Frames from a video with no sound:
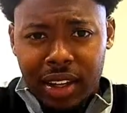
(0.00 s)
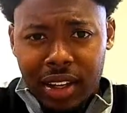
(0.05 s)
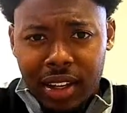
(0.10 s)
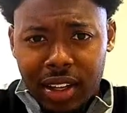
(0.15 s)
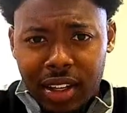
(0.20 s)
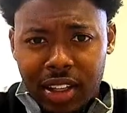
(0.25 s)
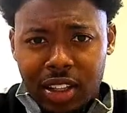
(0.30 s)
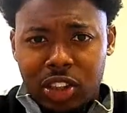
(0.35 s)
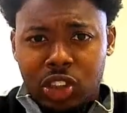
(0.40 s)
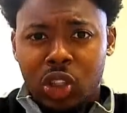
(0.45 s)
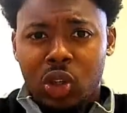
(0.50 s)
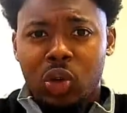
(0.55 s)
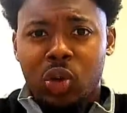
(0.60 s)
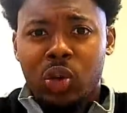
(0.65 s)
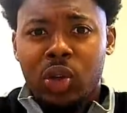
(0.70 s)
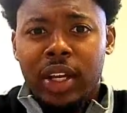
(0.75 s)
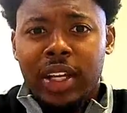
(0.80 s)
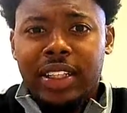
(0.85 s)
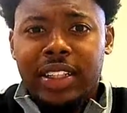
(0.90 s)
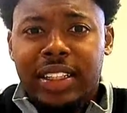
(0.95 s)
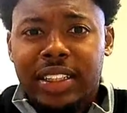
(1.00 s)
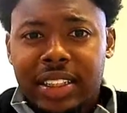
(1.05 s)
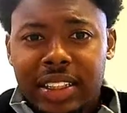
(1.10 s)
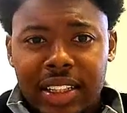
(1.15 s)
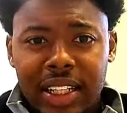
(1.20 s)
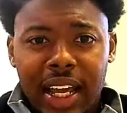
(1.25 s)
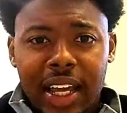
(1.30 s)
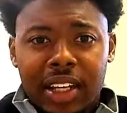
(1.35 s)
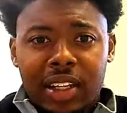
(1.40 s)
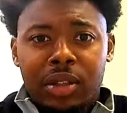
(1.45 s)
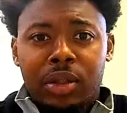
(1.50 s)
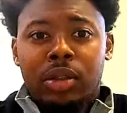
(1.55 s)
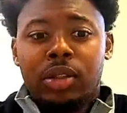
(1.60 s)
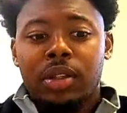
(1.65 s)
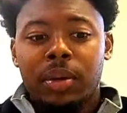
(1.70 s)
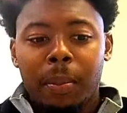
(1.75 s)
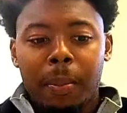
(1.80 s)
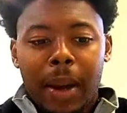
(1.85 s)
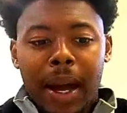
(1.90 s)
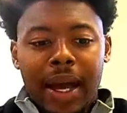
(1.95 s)
So this is like the
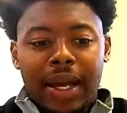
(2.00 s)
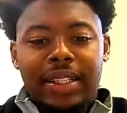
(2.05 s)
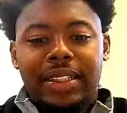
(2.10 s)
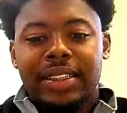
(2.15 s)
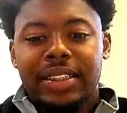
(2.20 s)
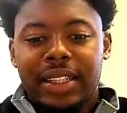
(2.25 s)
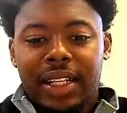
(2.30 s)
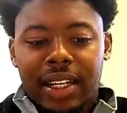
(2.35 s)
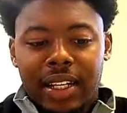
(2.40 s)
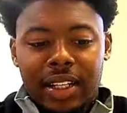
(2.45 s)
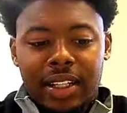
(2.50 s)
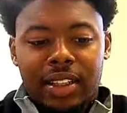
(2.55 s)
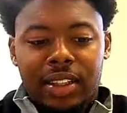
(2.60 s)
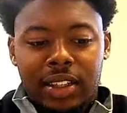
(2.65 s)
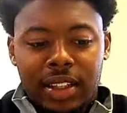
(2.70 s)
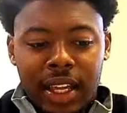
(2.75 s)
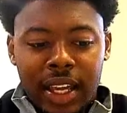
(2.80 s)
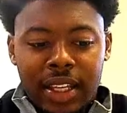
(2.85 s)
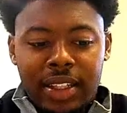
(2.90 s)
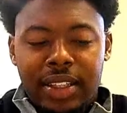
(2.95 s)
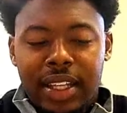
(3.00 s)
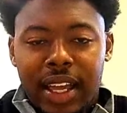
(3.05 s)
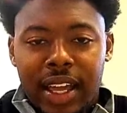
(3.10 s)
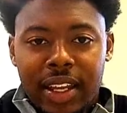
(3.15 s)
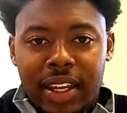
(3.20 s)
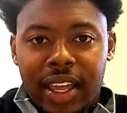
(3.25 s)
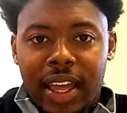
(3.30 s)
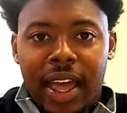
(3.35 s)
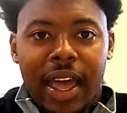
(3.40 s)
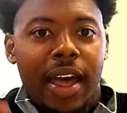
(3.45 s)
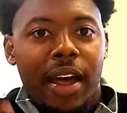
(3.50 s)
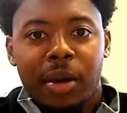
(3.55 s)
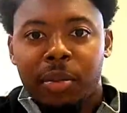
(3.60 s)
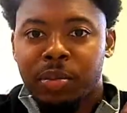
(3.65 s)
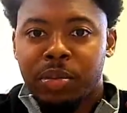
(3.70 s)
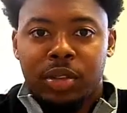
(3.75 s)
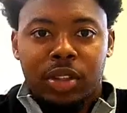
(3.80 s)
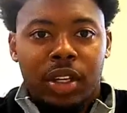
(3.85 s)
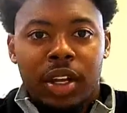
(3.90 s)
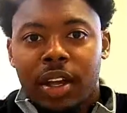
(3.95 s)
mindset things that helps
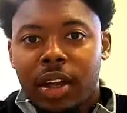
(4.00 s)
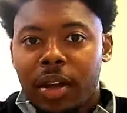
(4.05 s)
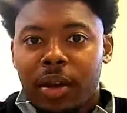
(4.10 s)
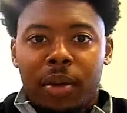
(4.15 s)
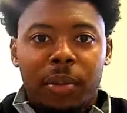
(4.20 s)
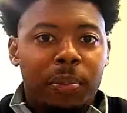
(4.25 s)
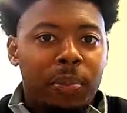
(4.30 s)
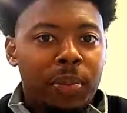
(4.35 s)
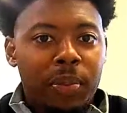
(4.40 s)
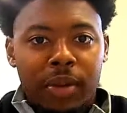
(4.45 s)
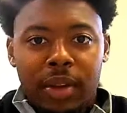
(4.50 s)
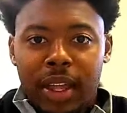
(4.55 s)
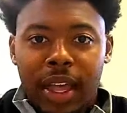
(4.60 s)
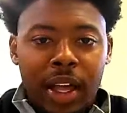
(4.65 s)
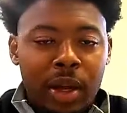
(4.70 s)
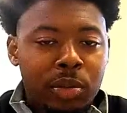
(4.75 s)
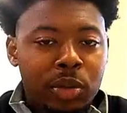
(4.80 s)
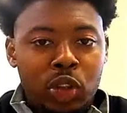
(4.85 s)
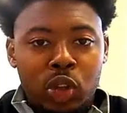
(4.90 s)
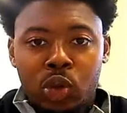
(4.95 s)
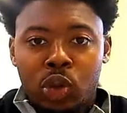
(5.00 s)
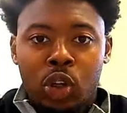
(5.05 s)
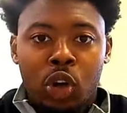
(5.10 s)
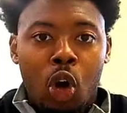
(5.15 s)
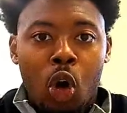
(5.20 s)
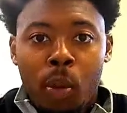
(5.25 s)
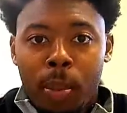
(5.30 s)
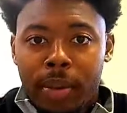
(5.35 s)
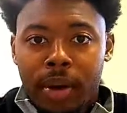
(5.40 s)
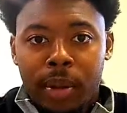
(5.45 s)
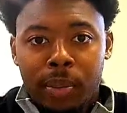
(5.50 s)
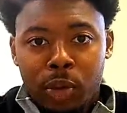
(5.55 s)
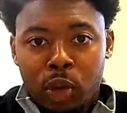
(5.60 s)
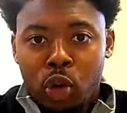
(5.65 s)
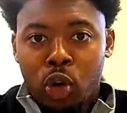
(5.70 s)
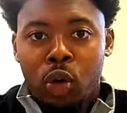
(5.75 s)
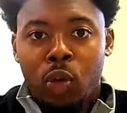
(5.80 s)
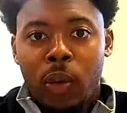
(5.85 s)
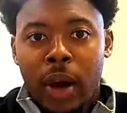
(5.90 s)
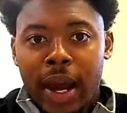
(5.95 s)
you to open up your
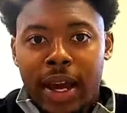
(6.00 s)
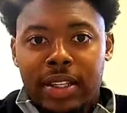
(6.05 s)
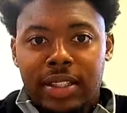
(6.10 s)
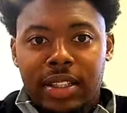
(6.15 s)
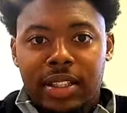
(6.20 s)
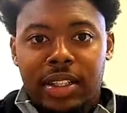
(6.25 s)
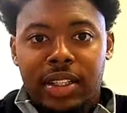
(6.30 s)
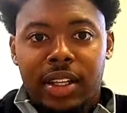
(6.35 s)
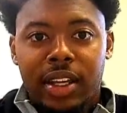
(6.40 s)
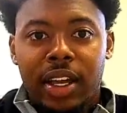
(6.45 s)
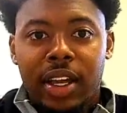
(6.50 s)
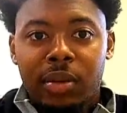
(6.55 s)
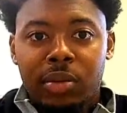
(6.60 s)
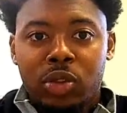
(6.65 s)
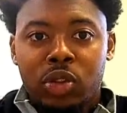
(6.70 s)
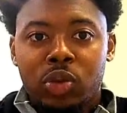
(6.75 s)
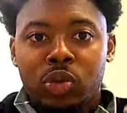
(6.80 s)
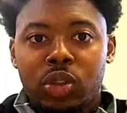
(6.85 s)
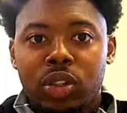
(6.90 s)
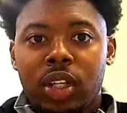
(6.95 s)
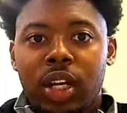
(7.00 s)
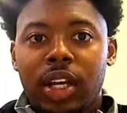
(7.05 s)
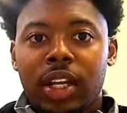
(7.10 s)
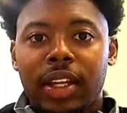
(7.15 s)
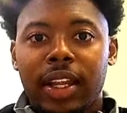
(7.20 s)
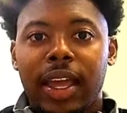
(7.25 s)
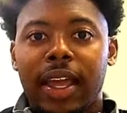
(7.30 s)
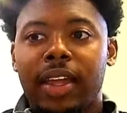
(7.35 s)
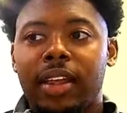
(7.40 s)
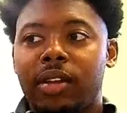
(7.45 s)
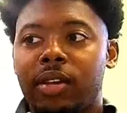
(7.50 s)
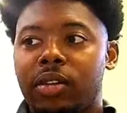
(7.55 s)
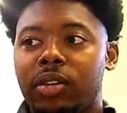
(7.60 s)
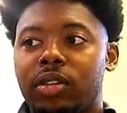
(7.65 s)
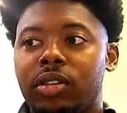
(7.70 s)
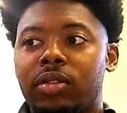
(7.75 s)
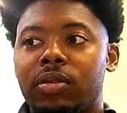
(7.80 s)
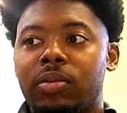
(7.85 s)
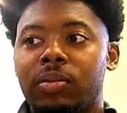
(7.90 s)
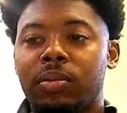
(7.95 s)
horizon, that helps you like
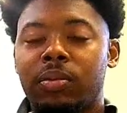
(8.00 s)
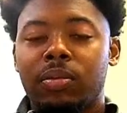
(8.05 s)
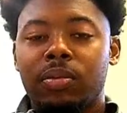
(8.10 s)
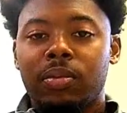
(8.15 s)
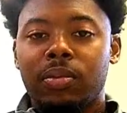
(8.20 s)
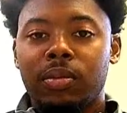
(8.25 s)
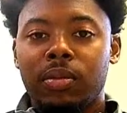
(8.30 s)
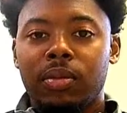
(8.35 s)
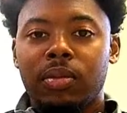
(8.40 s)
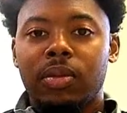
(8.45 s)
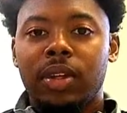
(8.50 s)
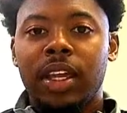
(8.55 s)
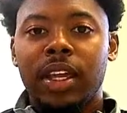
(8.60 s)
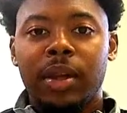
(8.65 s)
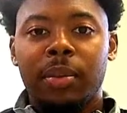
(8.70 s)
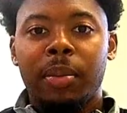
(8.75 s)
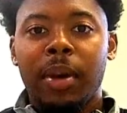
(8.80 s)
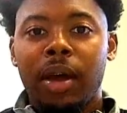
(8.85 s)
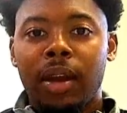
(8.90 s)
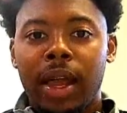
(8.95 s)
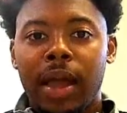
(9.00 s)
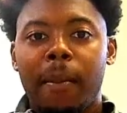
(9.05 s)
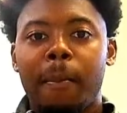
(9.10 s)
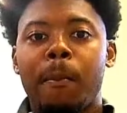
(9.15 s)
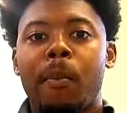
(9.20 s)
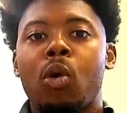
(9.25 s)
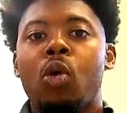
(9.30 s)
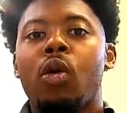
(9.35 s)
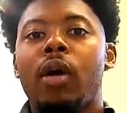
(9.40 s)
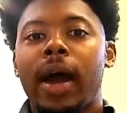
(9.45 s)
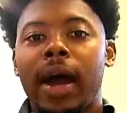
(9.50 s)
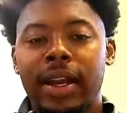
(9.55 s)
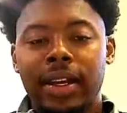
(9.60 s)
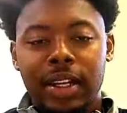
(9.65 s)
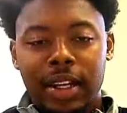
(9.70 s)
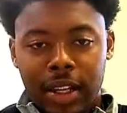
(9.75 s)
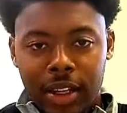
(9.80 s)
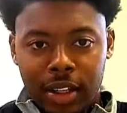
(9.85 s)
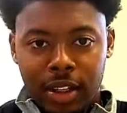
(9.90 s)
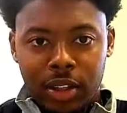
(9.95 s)
think about like more
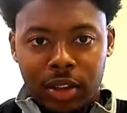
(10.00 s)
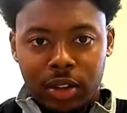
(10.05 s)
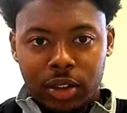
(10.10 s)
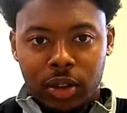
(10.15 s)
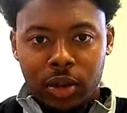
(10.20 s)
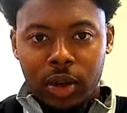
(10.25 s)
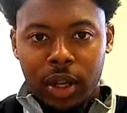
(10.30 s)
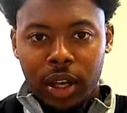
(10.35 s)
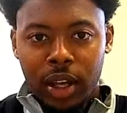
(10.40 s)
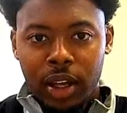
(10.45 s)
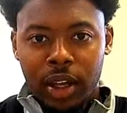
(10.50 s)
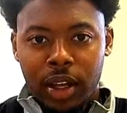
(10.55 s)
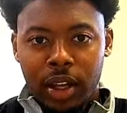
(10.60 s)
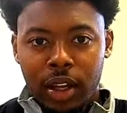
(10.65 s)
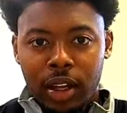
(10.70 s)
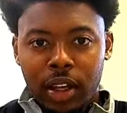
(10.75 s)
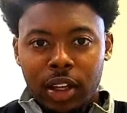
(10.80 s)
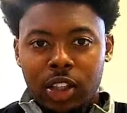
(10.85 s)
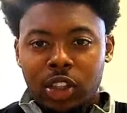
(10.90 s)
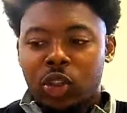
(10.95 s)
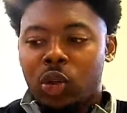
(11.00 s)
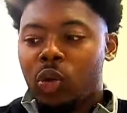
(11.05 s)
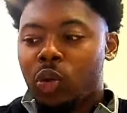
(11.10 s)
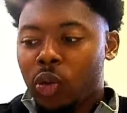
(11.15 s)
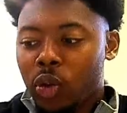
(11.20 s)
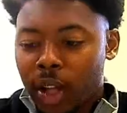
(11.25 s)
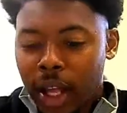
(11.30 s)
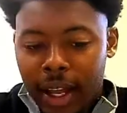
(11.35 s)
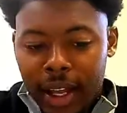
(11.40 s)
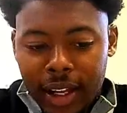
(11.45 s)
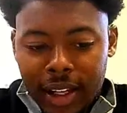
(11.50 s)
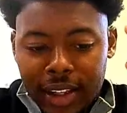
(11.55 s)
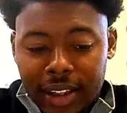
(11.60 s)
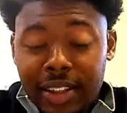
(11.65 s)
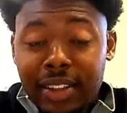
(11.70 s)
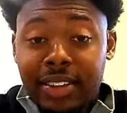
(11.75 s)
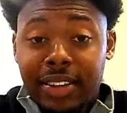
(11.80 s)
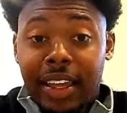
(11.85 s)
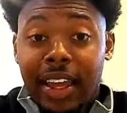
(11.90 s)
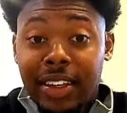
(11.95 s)
ideas, okay? So like these
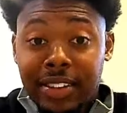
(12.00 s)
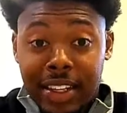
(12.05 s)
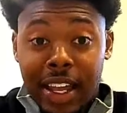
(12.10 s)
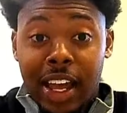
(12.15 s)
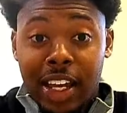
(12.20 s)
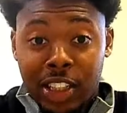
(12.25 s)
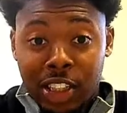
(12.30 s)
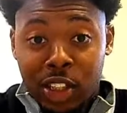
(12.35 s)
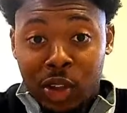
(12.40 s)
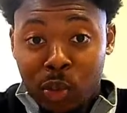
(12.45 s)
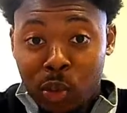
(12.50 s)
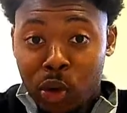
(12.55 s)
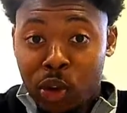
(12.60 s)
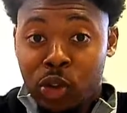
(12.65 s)
things actually work.